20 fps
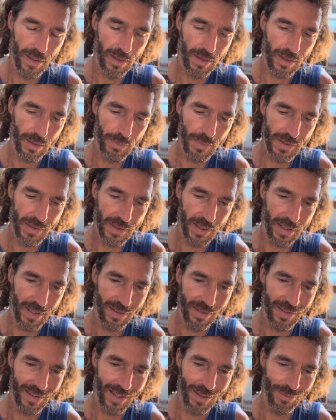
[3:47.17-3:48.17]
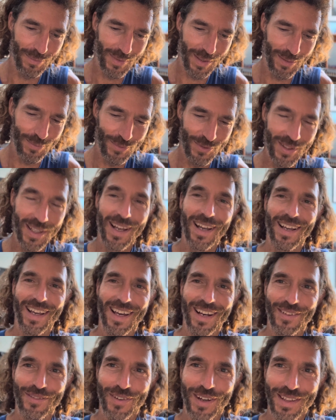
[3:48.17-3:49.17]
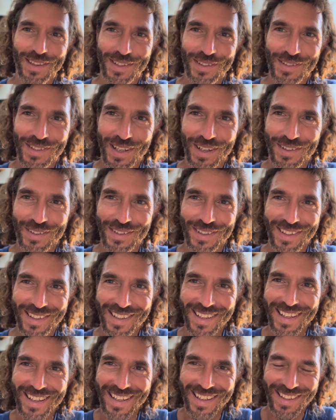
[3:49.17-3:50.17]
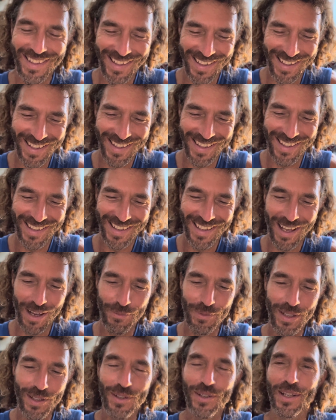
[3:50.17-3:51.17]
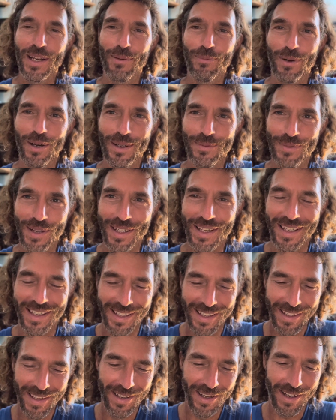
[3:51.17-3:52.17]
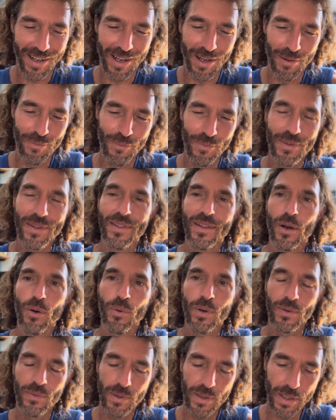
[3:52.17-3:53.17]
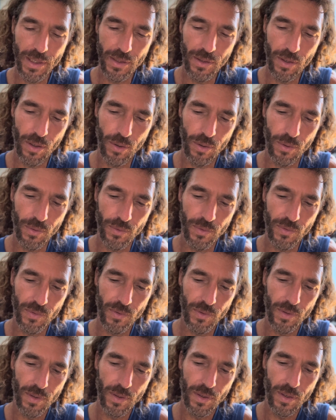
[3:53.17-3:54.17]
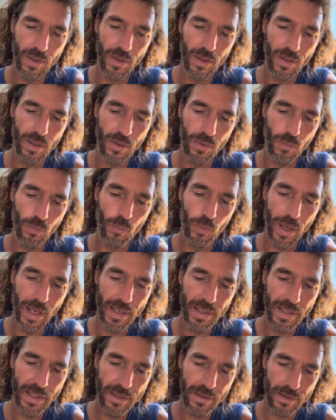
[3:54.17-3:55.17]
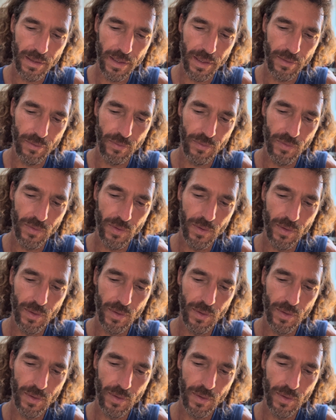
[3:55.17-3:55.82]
Let me see. I gotta find this now. I'm gonna look it up while I'm talking. No one really knows when he lived,